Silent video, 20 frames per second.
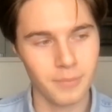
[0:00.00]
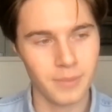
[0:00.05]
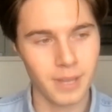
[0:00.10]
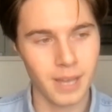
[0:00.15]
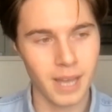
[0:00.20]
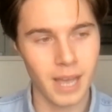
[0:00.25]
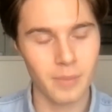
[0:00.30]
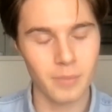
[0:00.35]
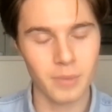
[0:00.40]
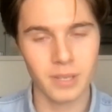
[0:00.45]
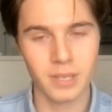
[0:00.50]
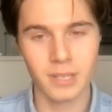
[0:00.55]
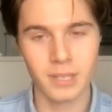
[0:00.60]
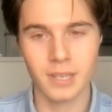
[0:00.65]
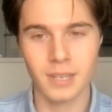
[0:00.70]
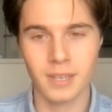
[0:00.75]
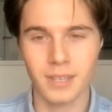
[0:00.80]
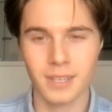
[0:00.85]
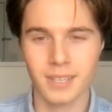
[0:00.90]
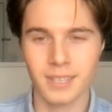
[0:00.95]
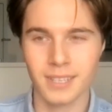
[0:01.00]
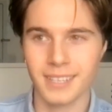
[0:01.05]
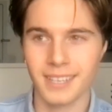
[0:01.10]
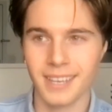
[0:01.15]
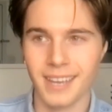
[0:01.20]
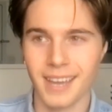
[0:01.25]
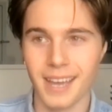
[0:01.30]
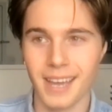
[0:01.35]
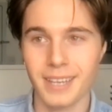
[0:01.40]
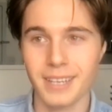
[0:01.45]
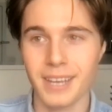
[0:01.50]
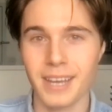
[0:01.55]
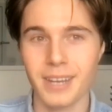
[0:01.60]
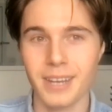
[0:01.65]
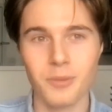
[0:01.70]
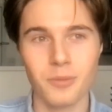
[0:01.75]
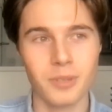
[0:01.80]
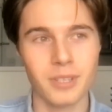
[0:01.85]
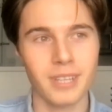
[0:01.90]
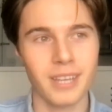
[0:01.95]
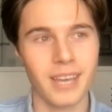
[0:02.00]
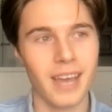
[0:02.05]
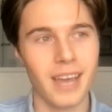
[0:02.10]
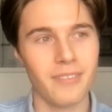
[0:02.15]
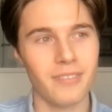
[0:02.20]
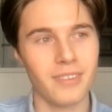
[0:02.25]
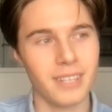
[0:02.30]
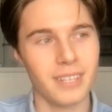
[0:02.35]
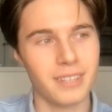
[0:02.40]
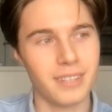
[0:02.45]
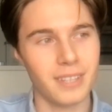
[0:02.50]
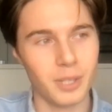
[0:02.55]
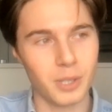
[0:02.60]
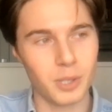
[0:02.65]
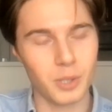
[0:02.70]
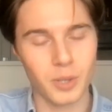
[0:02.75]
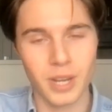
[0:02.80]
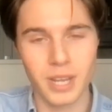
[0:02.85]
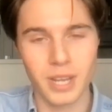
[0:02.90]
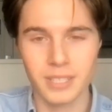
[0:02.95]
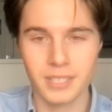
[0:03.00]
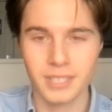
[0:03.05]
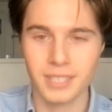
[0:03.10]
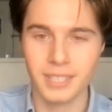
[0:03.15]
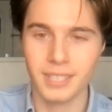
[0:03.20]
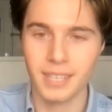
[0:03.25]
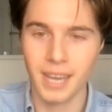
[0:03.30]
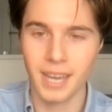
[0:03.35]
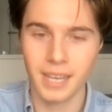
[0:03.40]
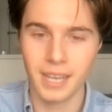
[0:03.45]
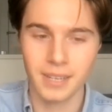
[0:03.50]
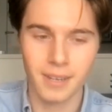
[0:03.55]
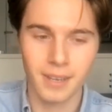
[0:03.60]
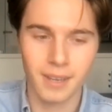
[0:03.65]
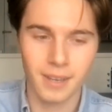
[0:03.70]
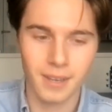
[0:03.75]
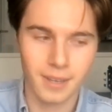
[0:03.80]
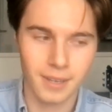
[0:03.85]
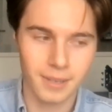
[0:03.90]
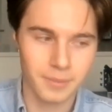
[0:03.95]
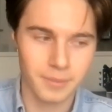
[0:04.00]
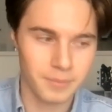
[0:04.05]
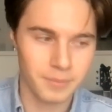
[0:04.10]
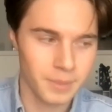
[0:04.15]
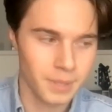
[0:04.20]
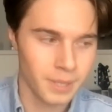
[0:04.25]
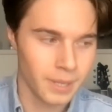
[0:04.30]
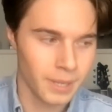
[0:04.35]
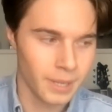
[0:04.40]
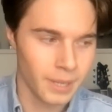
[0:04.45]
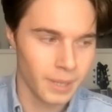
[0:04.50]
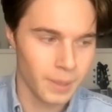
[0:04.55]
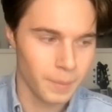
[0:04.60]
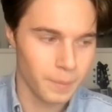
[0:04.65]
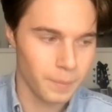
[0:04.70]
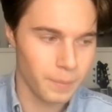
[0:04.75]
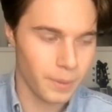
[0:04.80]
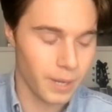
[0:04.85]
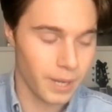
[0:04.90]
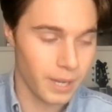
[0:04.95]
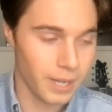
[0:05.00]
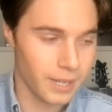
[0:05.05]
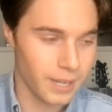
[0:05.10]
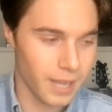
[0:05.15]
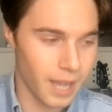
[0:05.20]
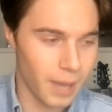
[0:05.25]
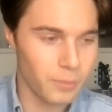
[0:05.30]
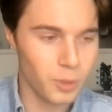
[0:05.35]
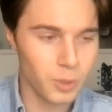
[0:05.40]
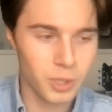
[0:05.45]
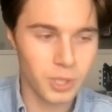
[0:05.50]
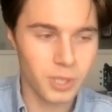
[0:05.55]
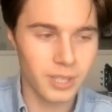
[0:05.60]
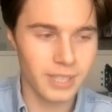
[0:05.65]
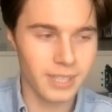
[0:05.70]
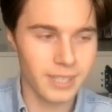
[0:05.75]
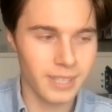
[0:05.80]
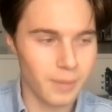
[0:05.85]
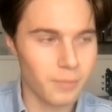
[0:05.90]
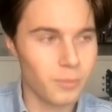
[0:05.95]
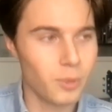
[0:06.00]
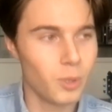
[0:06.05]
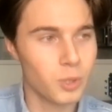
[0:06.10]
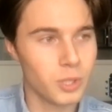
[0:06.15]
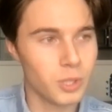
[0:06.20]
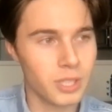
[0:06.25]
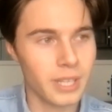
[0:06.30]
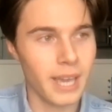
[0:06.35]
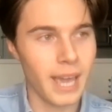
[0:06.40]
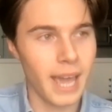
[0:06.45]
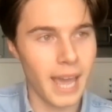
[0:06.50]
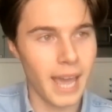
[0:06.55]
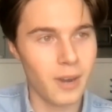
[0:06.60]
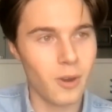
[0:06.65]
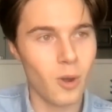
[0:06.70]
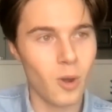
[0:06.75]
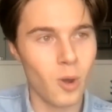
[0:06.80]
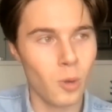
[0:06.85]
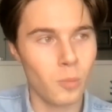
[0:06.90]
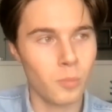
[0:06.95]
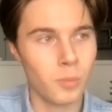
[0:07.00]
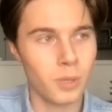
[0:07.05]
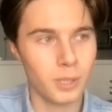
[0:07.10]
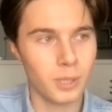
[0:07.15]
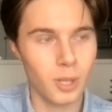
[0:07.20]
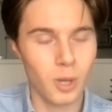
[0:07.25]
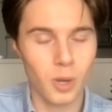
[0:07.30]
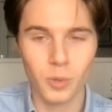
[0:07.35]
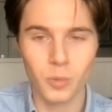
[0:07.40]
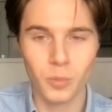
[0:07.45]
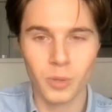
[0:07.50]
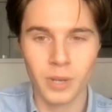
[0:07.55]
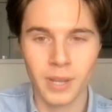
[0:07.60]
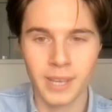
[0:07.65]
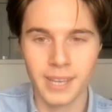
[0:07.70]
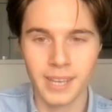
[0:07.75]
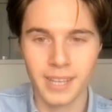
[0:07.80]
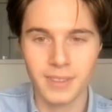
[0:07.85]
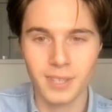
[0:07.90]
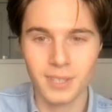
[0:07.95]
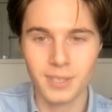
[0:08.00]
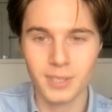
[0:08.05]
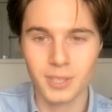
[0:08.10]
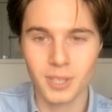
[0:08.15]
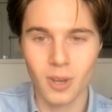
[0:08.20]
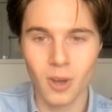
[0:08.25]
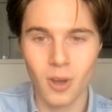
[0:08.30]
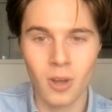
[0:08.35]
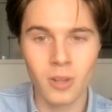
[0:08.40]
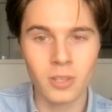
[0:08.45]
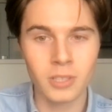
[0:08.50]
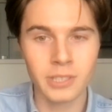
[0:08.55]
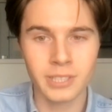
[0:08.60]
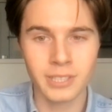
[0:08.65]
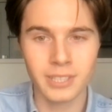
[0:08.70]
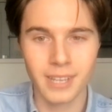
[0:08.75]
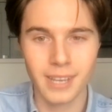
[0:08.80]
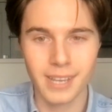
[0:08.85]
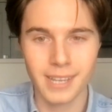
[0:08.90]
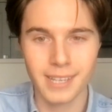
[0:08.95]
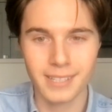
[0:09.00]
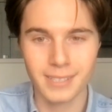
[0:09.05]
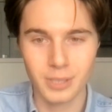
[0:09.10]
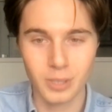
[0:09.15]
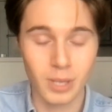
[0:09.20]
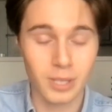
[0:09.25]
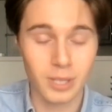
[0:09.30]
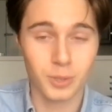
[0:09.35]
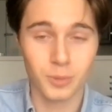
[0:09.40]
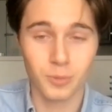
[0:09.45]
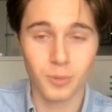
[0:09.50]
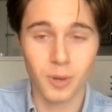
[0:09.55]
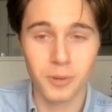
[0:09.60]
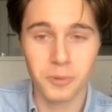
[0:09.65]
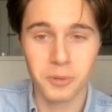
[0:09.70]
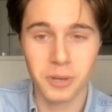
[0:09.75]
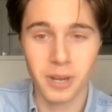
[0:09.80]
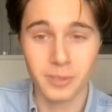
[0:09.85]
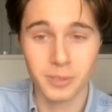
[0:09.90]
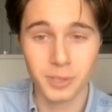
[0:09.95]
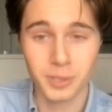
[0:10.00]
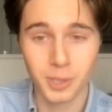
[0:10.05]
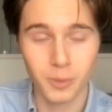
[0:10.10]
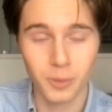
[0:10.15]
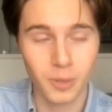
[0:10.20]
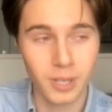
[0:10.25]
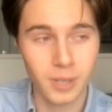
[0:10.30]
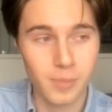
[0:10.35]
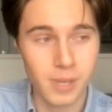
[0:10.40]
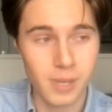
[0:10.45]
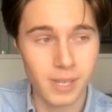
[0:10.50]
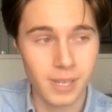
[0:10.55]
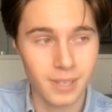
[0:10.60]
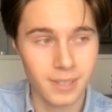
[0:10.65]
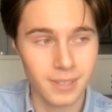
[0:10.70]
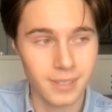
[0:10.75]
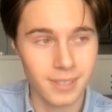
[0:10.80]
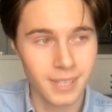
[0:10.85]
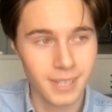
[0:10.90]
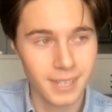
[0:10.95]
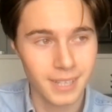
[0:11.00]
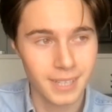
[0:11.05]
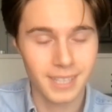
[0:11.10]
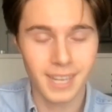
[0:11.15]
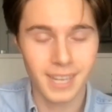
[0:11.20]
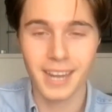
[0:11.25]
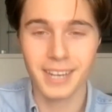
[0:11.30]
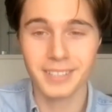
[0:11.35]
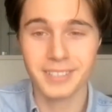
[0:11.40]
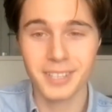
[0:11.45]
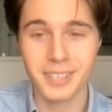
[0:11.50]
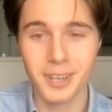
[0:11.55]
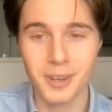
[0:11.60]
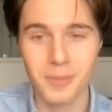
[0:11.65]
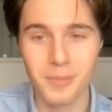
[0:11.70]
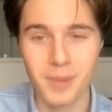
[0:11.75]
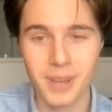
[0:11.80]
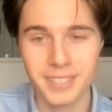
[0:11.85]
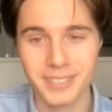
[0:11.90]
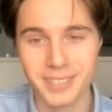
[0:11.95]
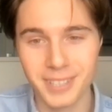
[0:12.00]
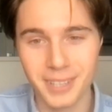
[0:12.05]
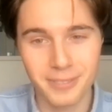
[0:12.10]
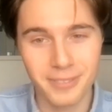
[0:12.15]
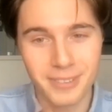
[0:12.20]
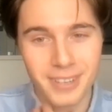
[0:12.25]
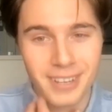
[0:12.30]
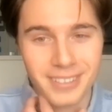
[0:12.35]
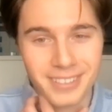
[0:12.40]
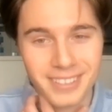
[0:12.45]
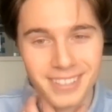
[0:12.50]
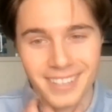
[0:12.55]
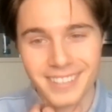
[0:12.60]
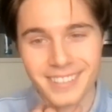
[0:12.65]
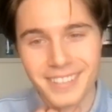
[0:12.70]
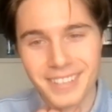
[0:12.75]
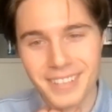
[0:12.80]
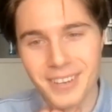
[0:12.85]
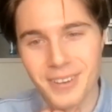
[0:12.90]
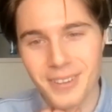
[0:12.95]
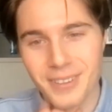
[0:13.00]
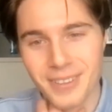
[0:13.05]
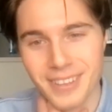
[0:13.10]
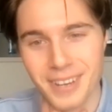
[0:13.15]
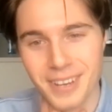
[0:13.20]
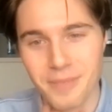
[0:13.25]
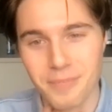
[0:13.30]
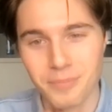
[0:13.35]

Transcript: I mean, yeah, I don't really have anything crazy yet. But I'm usually at home alone when I get these calls, and so I just run around screaming and kind of tucker myself out, and then I'm